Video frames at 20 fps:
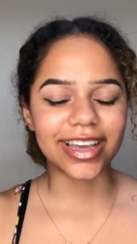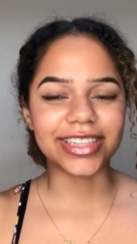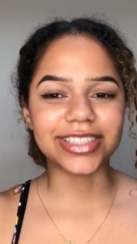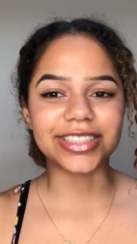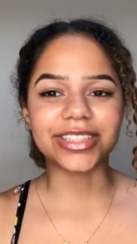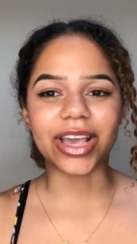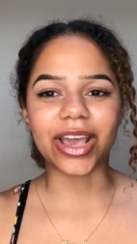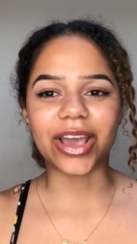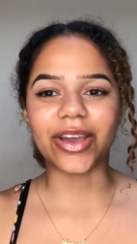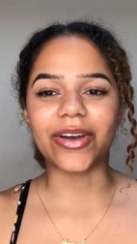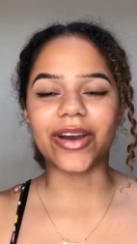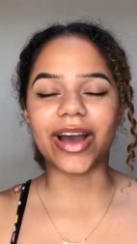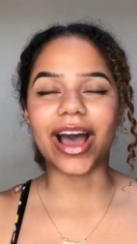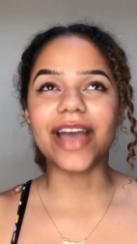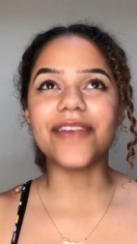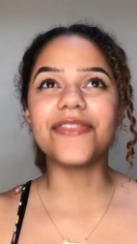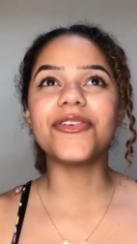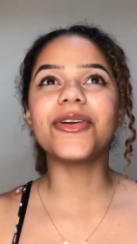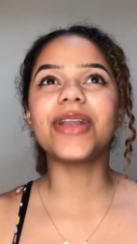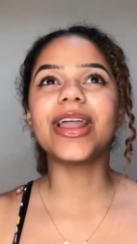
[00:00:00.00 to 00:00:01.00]
So
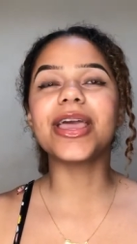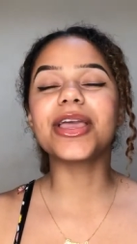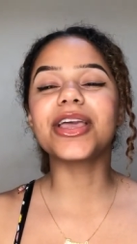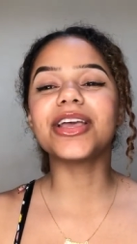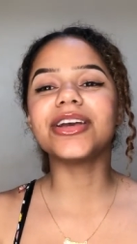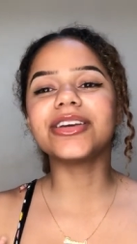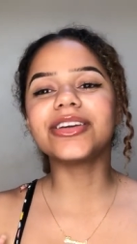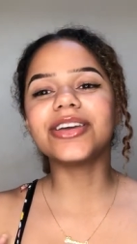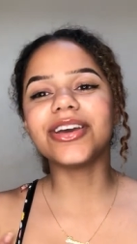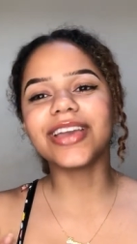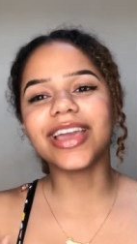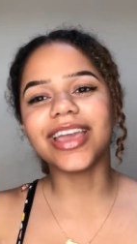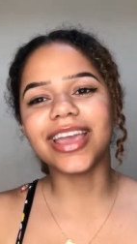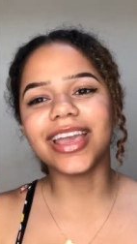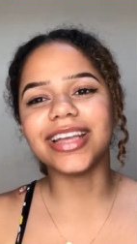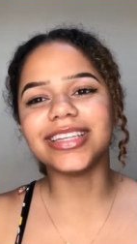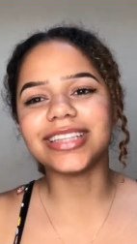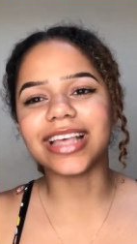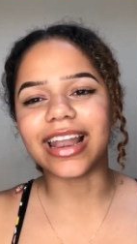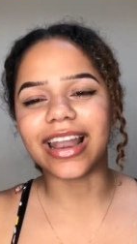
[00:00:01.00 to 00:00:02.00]
I feel like cooking
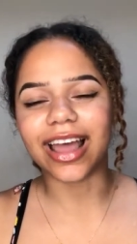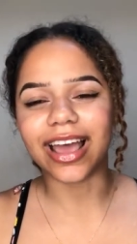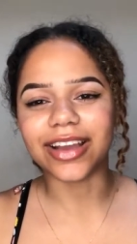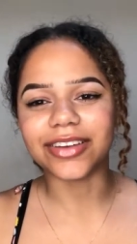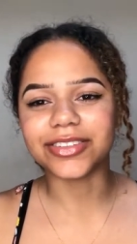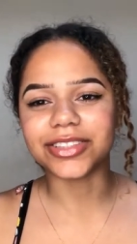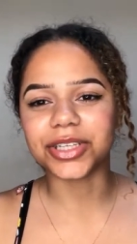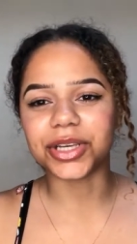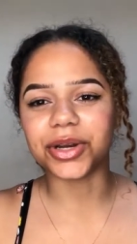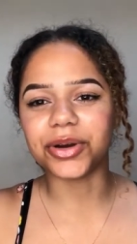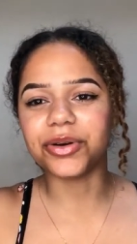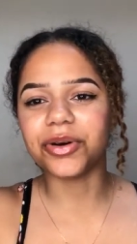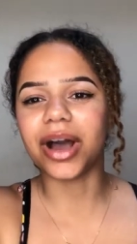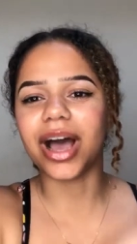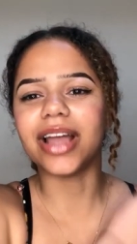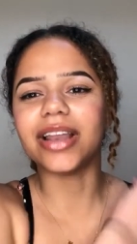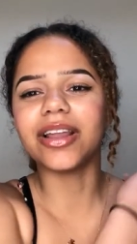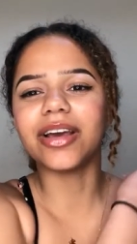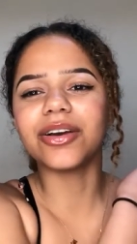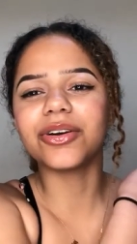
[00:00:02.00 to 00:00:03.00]
is a life skill
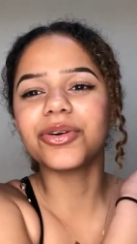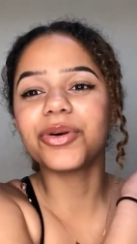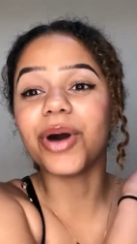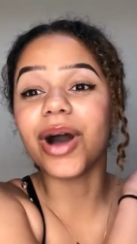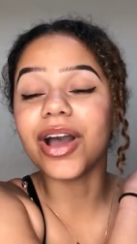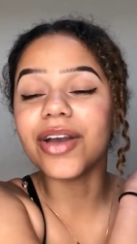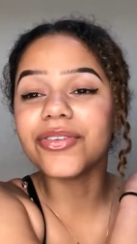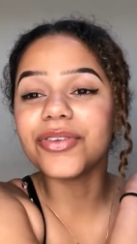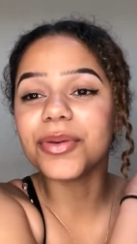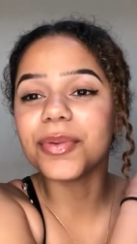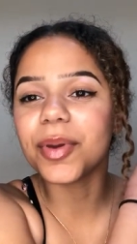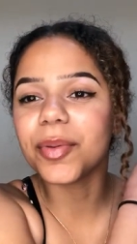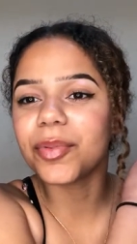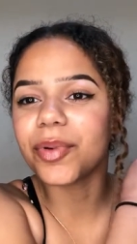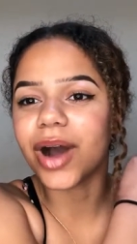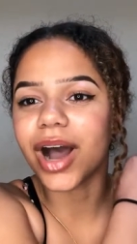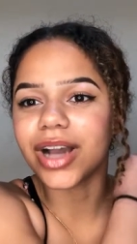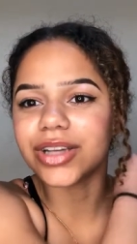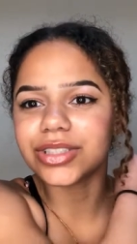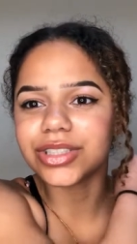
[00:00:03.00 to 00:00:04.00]
and quite a few
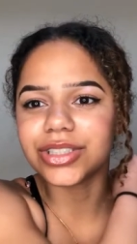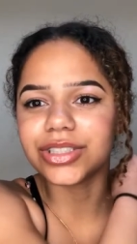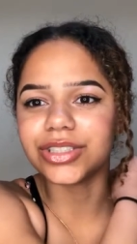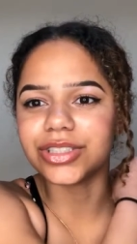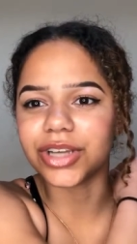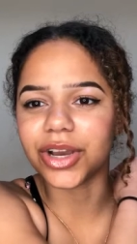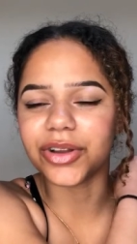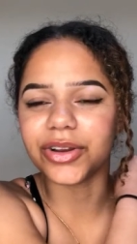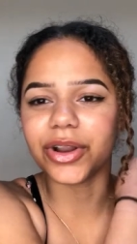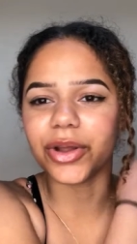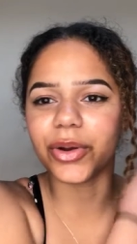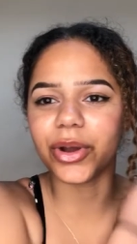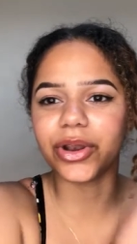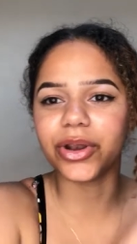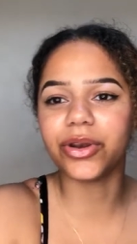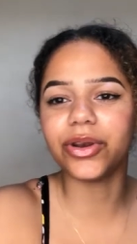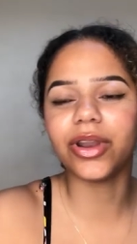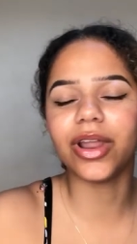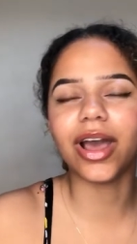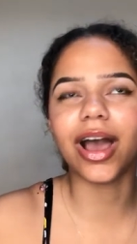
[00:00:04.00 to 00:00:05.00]
people actually don't
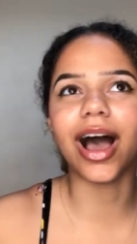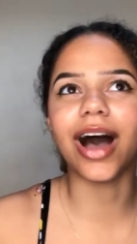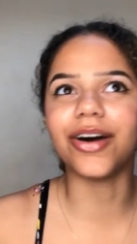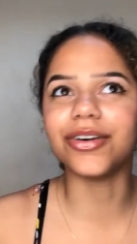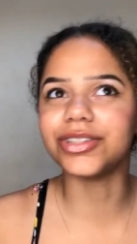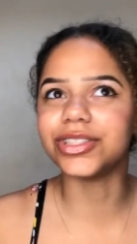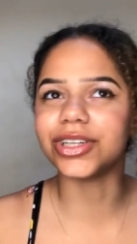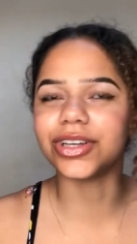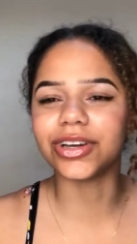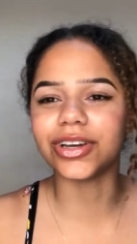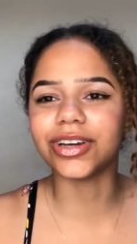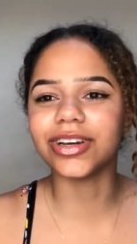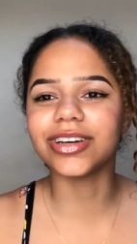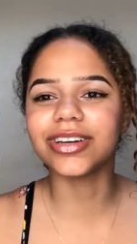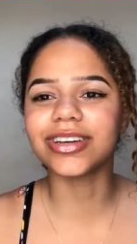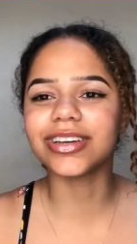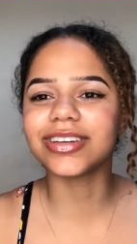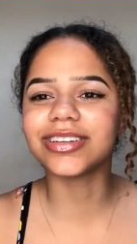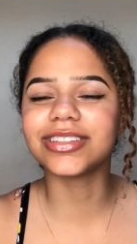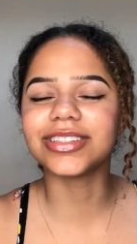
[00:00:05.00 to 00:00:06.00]
know how to
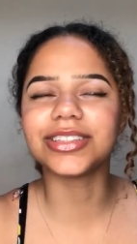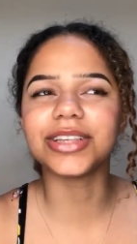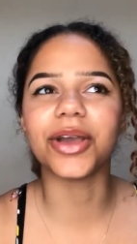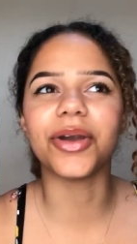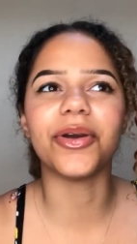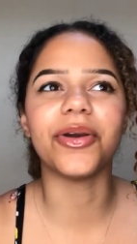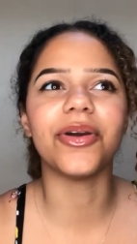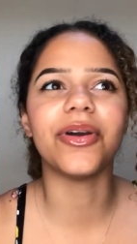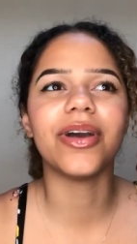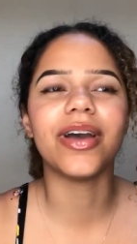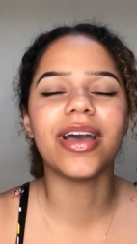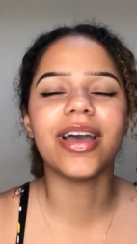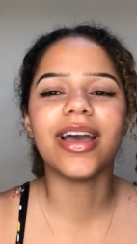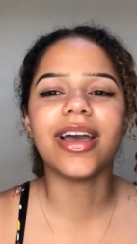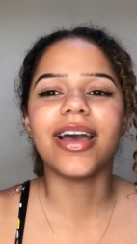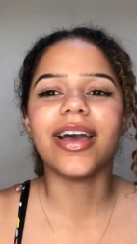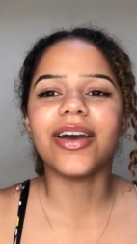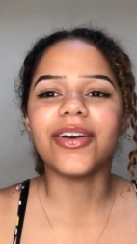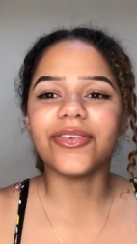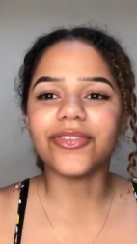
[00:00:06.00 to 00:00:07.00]
cook. So
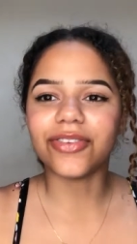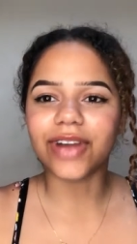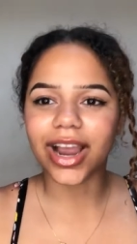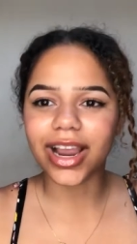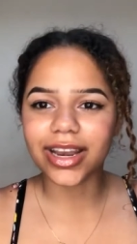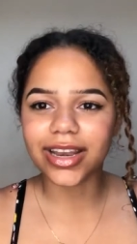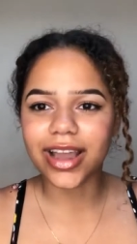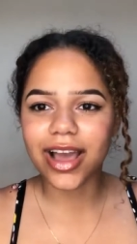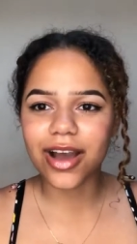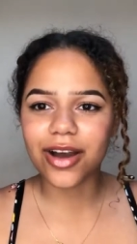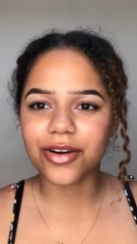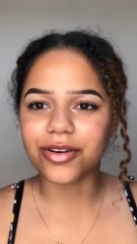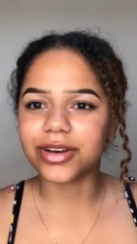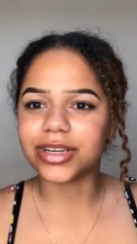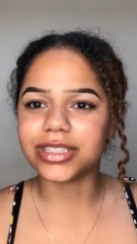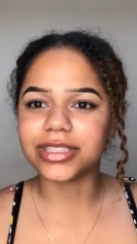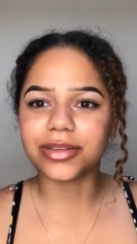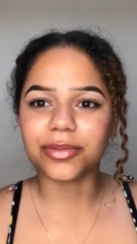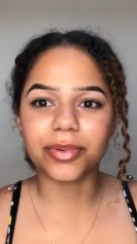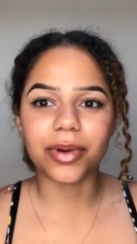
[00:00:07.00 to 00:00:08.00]
right now
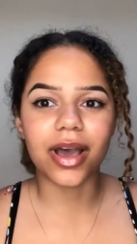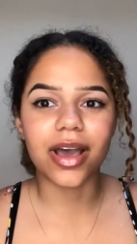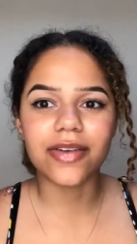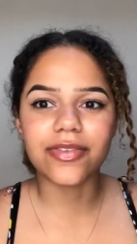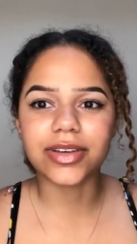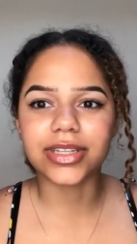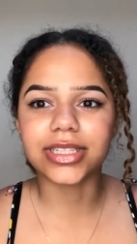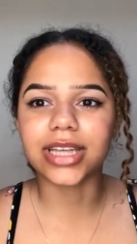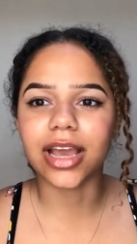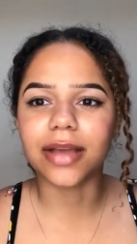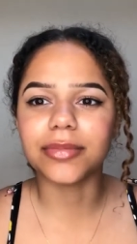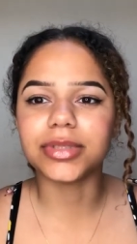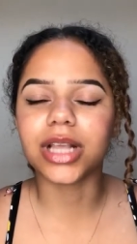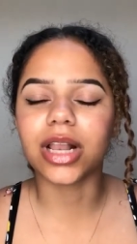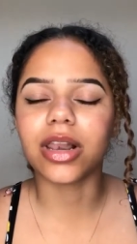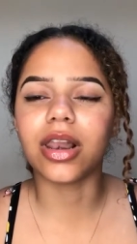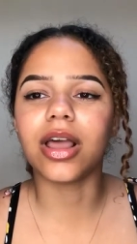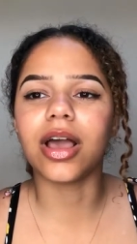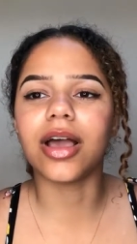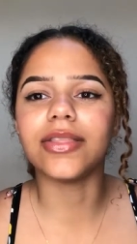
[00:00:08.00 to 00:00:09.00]
is the perfect time to
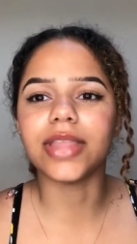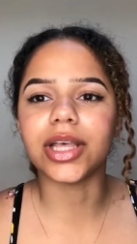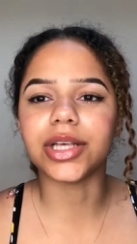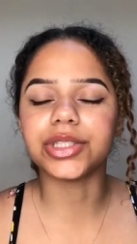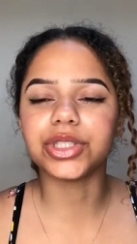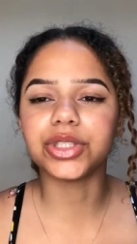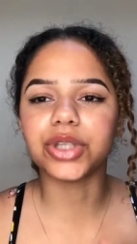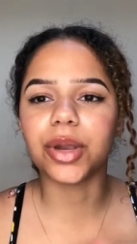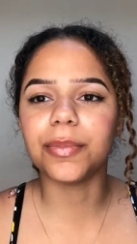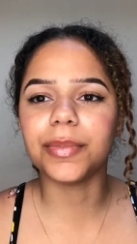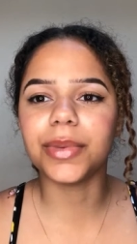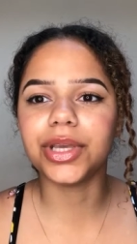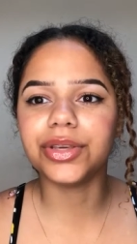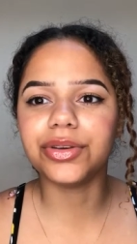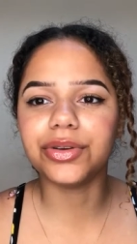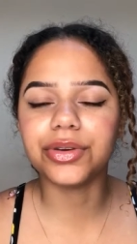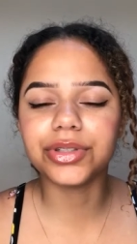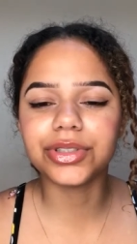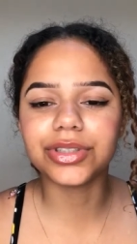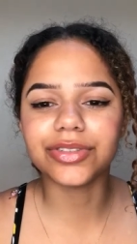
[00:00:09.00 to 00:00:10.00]
learn. There's so many
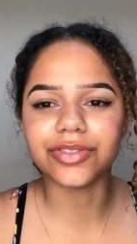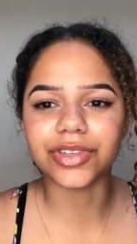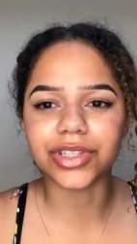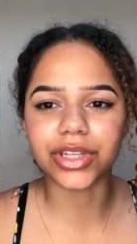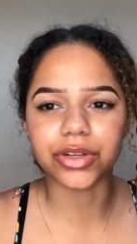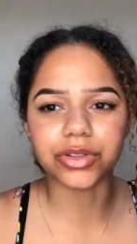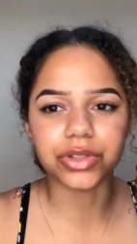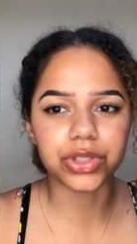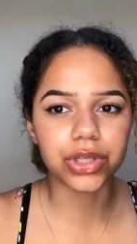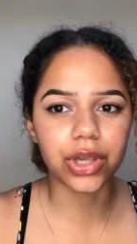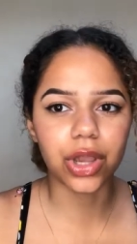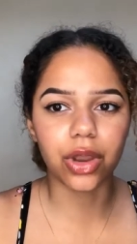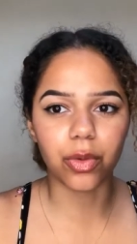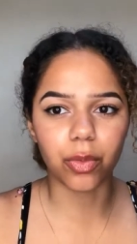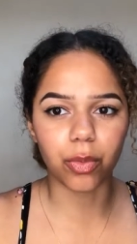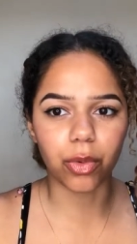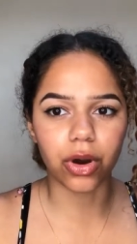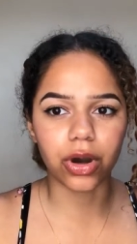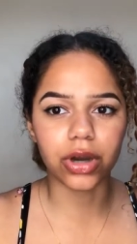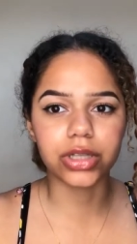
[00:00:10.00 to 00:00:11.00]
YouTube videos you
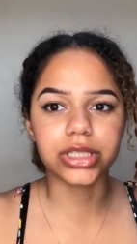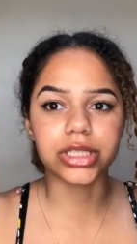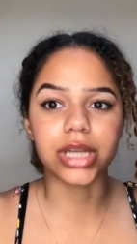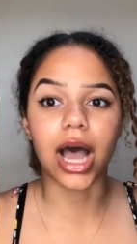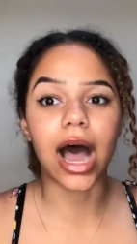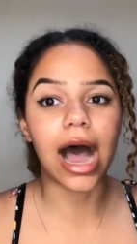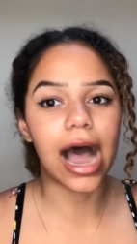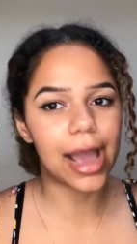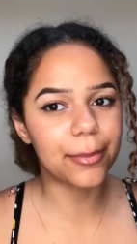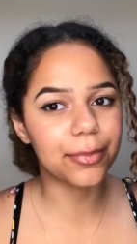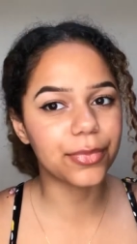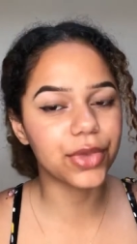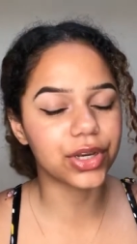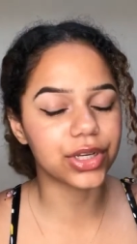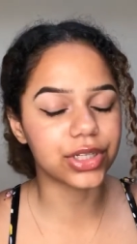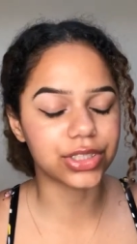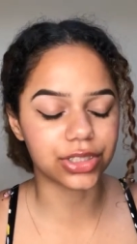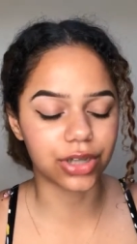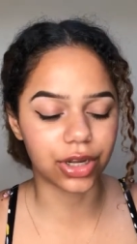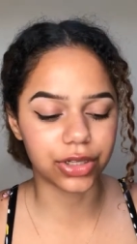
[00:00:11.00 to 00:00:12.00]
can watch. I'm
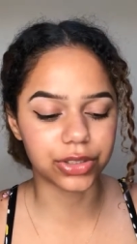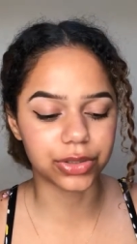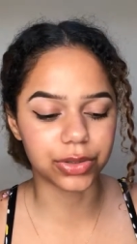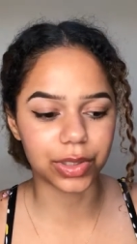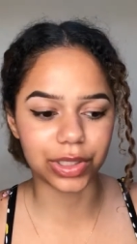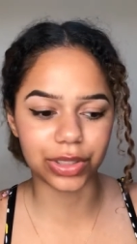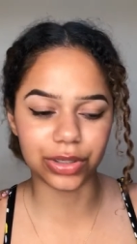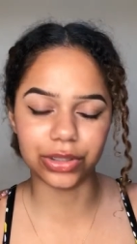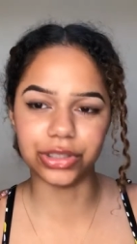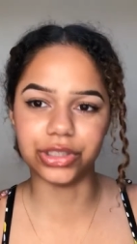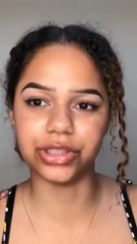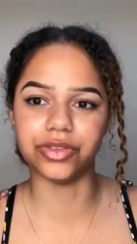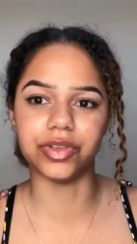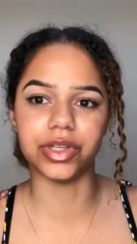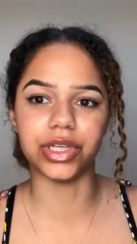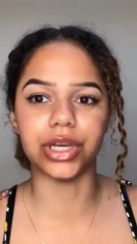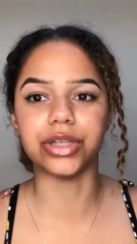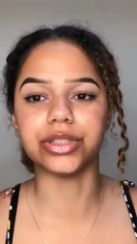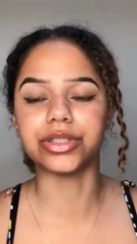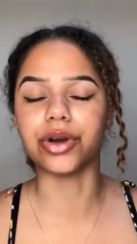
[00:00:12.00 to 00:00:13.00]
gonna start doing YouTube
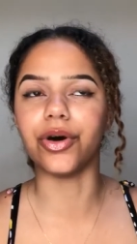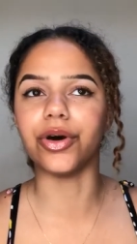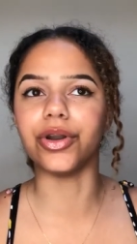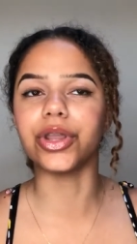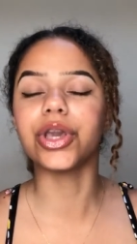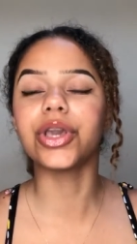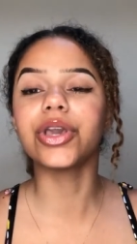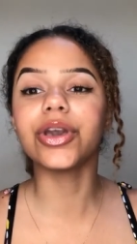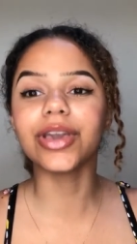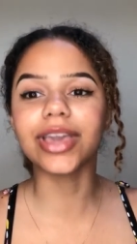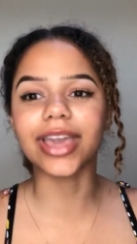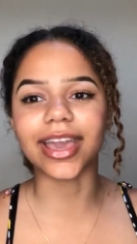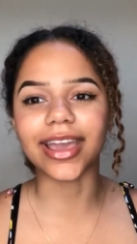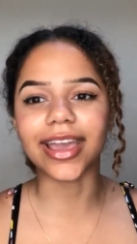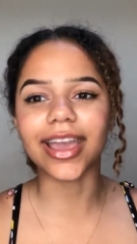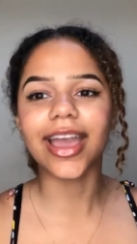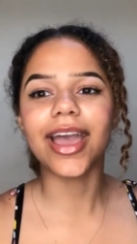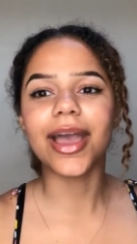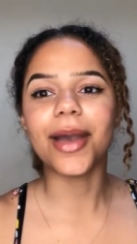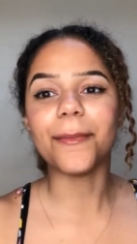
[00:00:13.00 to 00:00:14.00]
videos on
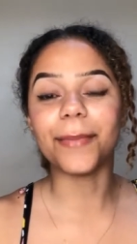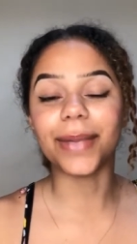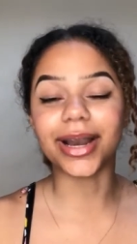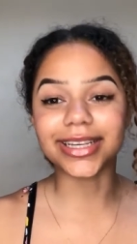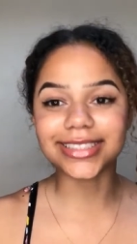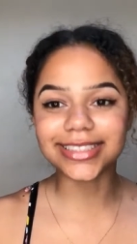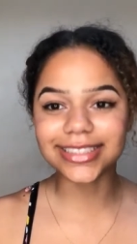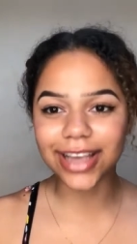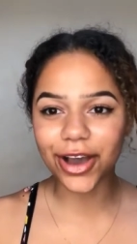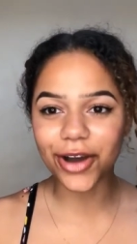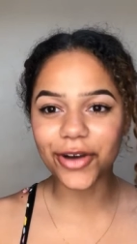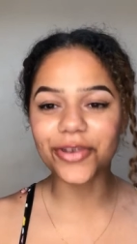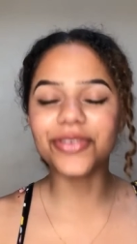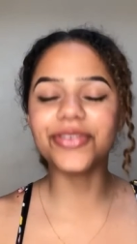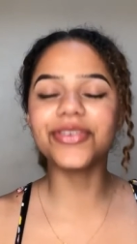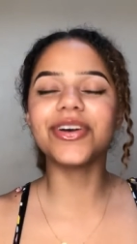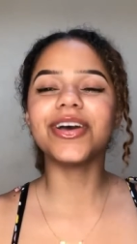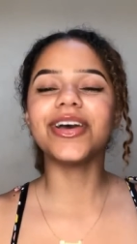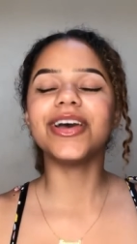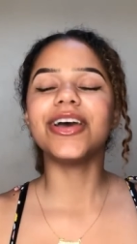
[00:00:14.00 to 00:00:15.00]
cooking myself.